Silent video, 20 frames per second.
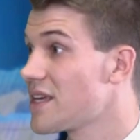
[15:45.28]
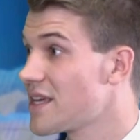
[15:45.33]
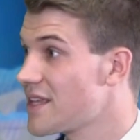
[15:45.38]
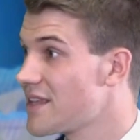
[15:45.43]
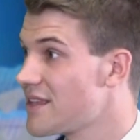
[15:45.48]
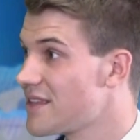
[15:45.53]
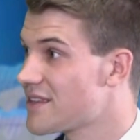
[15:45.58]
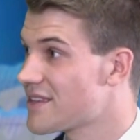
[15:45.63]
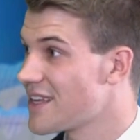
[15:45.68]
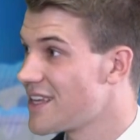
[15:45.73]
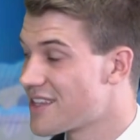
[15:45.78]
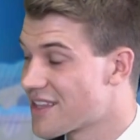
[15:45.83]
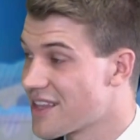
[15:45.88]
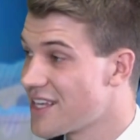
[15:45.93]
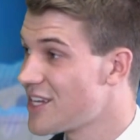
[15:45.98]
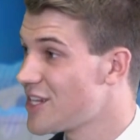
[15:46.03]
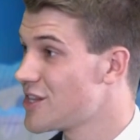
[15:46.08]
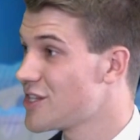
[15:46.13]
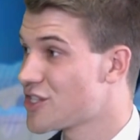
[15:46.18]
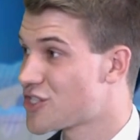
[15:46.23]
is
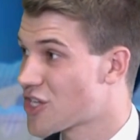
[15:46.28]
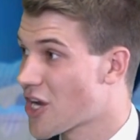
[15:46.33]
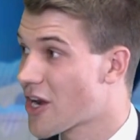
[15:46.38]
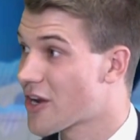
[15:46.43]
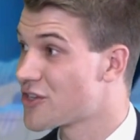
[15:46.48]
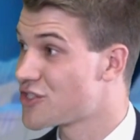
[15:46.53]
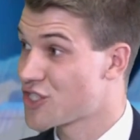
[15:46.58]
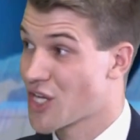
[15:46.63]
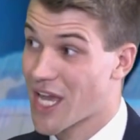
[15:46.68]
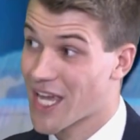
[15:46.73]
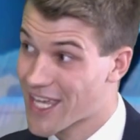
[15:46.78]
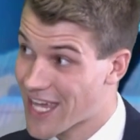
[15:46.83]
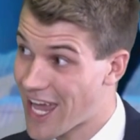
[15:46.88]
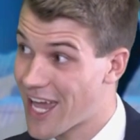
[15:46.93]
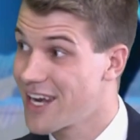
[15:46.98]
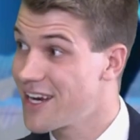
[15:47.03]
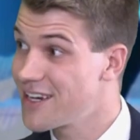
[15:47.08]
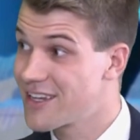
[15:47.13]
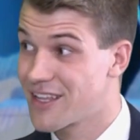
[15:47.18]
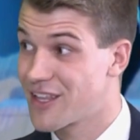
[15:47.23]
leading the charge, and
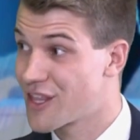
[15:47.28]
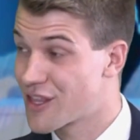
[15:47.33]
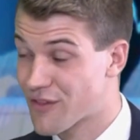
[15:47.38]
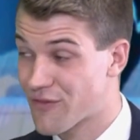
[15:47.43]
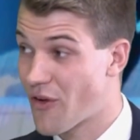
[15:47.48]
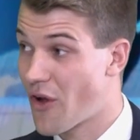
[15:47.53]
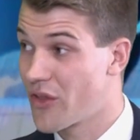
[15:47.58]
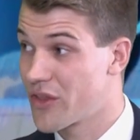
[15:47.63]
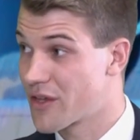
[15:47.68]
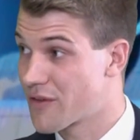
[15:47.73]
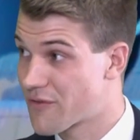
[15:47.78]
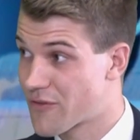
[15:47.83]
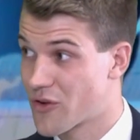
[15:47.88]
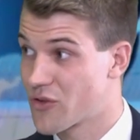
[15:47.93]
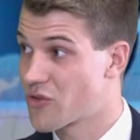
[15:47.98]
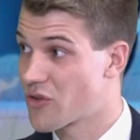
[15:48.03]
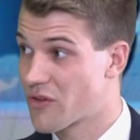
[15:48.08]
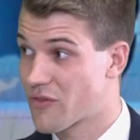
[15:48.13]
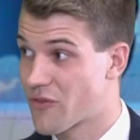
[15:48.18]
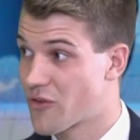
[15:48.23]
Canada is falling
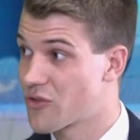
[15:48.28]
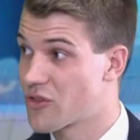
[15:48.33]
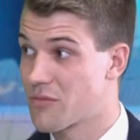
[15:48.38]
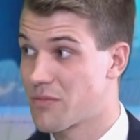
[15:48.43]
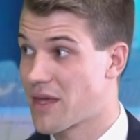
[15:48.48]
further and further